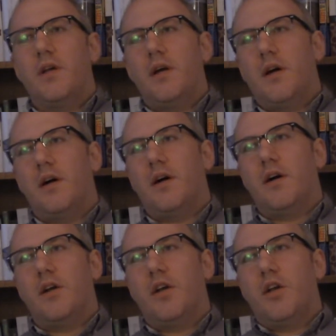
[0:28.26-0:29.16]
Uh,
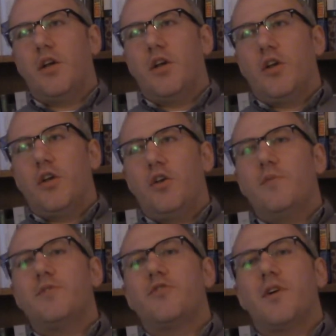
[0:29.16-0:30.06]

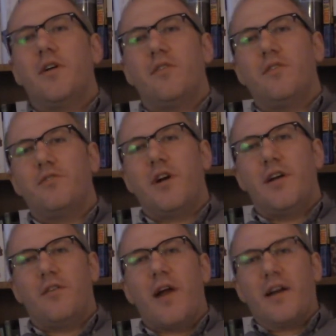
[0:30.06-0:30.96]
Humans try
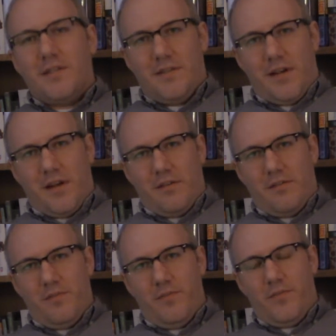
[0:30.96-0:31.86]
to
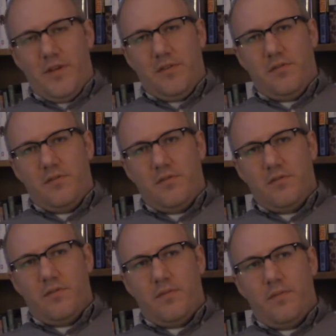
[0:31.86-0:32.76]
reconcile these two.
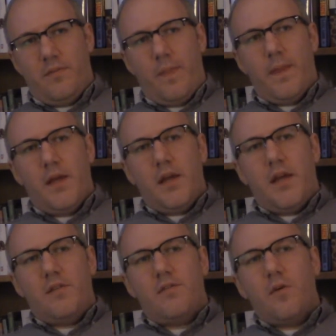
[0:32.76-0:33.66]

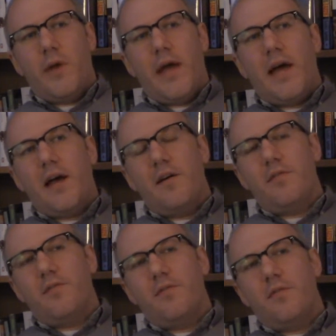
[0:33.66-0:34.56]
And so we
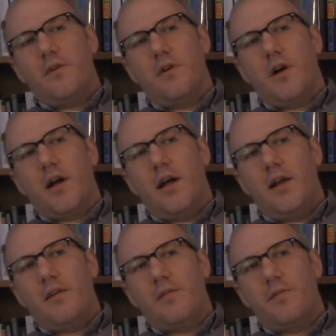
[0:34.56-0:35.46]
have a
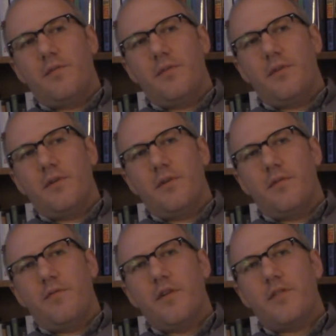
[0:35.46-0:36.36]
kind of
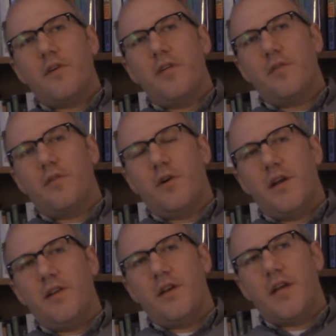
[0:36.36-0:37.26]
philosophical
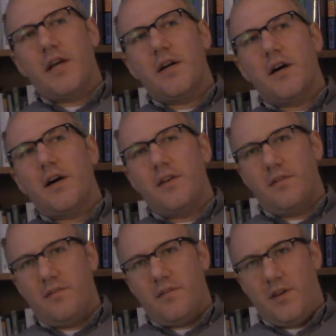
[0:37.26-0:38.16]
idea that God
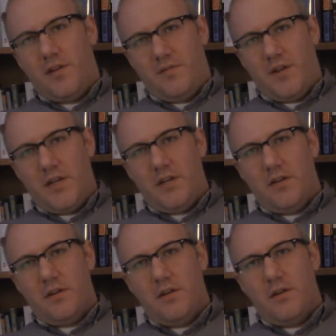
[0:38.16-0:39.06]
is infinite,
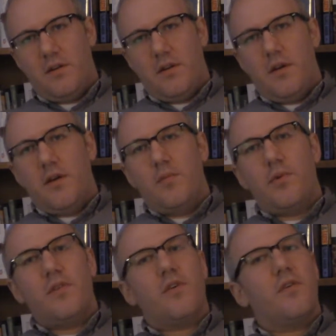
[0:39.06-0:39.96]

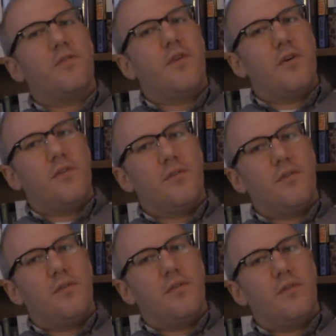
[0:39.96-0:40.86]
but he's also
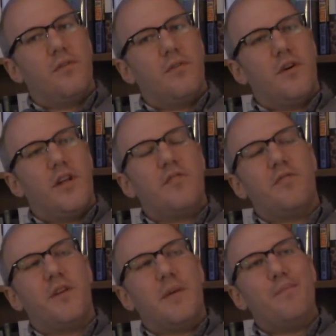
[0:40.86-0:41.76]
an
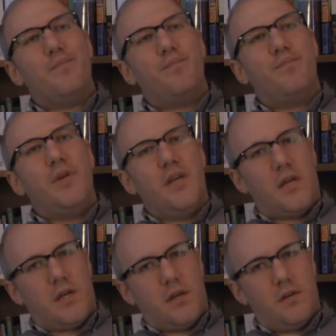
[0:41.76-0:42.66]
infinite
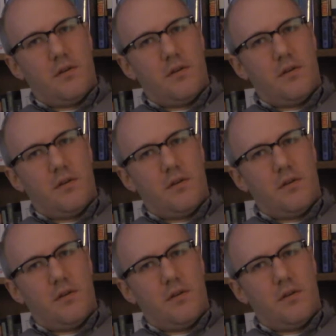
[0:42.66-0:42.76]
being.